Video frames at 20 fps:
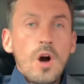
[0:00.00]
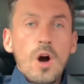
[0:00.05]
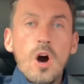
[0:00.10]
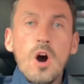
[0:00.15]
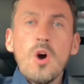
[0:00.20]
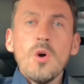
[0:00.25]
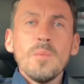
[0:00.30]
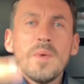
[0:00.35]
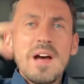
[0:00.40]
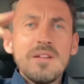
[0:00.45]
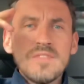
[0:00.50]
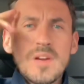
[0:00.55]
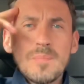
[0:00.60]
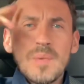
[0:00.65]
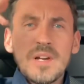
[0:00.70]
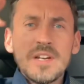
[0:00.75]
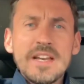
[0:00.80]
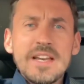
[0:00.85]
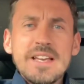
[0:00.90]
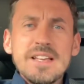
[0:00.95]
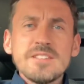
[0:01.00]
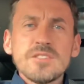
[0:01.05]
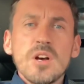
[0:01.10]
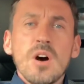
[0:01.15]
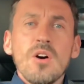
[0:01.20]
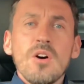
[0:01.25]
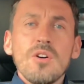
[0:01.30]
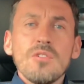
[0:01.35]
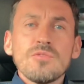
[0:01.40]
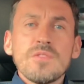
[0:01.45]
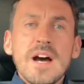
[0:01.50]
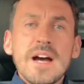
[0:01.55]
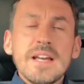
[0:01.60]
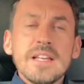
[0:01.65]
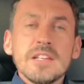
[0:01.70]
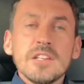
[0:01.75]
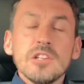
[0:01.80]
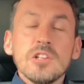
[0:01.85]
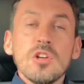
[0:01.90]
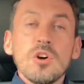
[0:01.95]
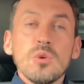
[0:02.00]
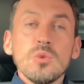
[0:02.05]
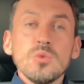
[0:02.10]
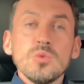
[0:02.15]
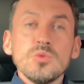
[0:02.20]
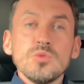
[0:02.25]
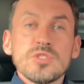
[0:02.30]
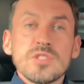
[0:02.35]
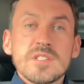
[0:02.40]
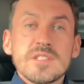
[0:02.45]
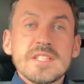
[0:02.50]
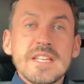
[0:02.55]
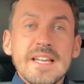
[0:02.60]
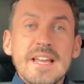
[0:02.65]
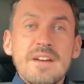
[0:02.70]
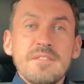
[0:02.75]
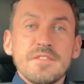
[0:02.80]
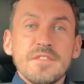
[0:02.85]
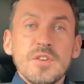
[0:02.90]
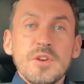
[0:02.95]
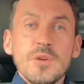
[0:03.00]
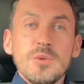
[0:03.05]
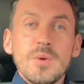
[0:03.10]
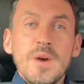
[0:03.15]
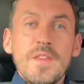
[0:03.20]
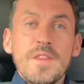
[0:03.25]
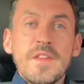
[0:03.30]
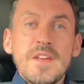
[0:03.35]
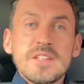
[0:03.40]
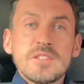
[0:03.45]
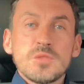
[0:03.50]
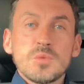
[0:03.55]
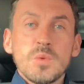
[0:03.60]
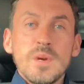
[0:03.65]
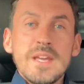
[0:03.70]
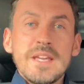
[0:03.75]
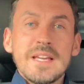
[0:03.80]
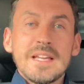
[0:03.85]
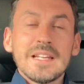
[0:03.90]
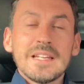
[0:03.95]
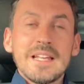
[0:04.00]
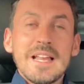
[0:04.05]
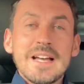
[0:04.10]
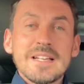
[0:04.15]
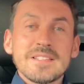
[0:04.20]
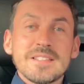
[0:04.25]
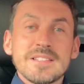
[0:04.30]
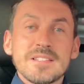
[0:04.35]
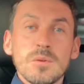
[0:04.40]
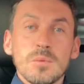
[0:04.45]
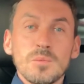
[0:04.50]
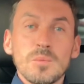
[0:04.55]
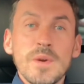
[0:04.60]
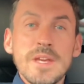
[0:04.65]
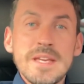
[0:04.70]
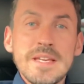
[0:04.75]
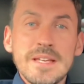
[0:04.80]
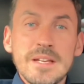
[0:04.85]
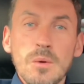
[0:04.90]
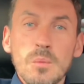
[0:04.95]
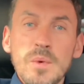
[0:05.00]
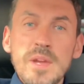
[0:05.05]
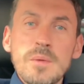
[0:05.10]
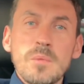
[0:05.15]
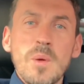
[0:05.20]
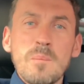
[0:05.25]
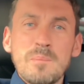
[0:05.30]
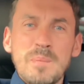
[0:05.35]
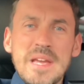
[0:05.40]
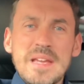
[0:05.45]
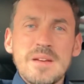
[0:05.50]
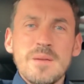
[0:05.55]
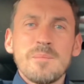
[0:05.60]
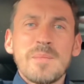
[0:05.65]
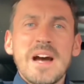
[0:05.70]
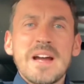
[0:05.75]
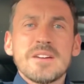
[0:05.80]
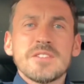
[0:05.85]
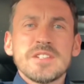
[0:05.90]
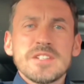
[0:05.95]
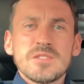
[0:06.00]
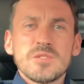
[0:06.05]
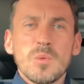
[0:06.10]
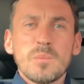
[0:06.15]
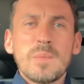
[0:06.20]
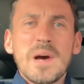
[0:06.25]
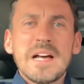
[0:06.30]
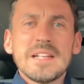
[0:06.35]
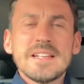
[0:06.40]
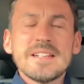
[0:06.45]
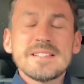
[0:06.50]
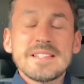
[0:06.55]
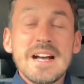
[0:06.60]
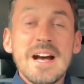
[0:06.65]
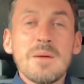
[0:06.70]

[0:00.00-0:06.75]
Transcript: Hope everybody is all right. Loads to get through this week. Last week we were beaten by Crystal Palace.